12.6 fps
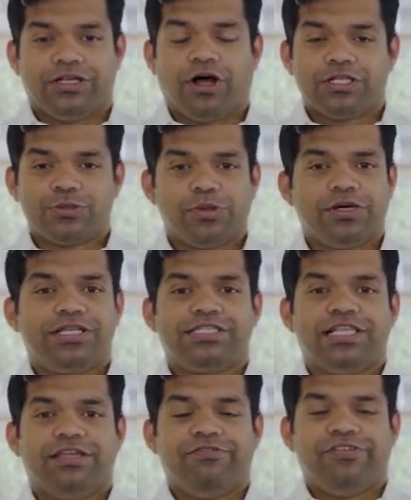God's word is
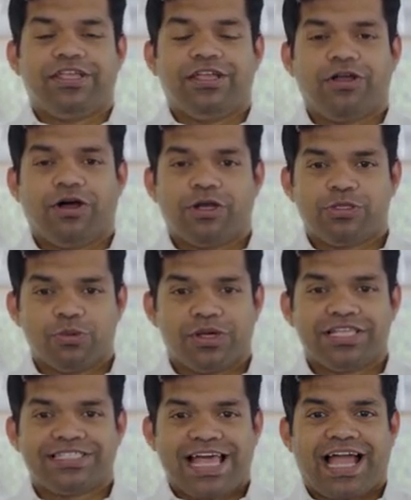living. God's
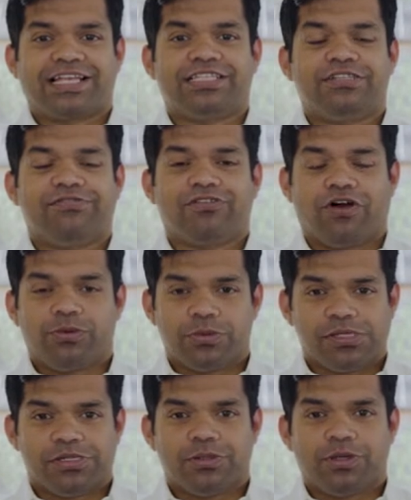word is active. God's
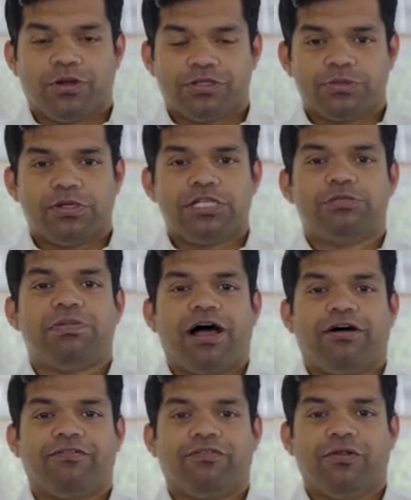word, God's word is
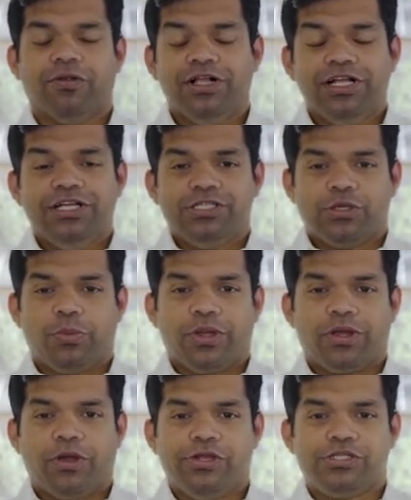powerful. So
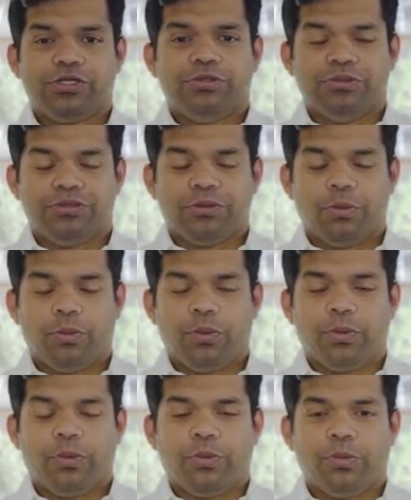we're going to
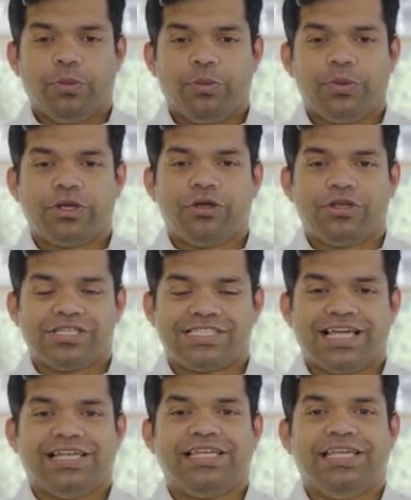we're going to
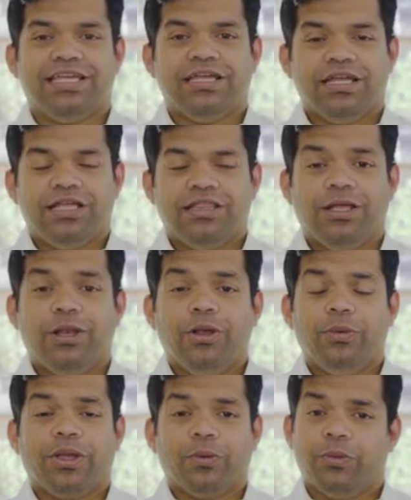study the
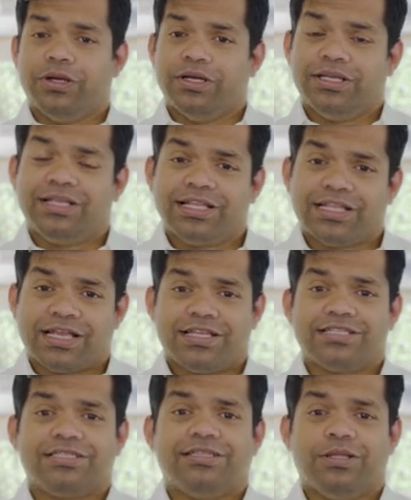living word, that
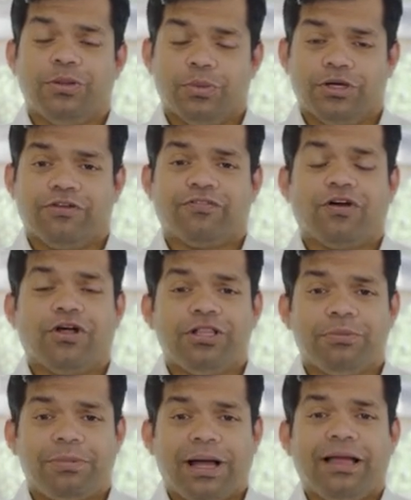is the word of
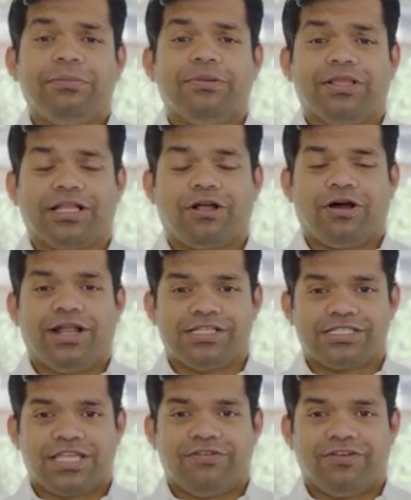God, the Bible that God
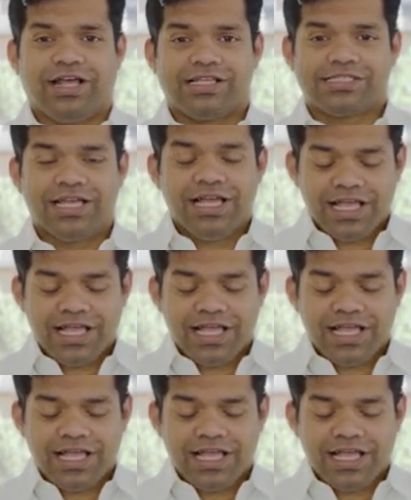has given us.